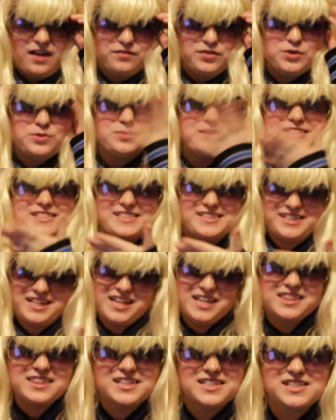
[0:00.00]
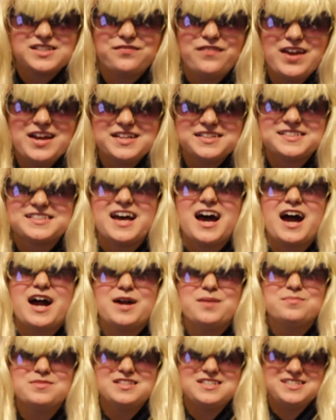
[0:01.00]
Have you seen this face?
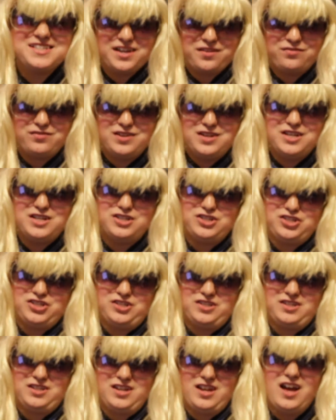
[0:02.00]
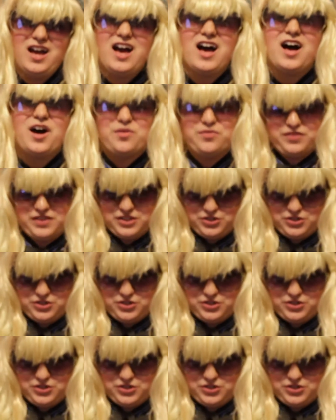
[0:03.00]
I'm the definition of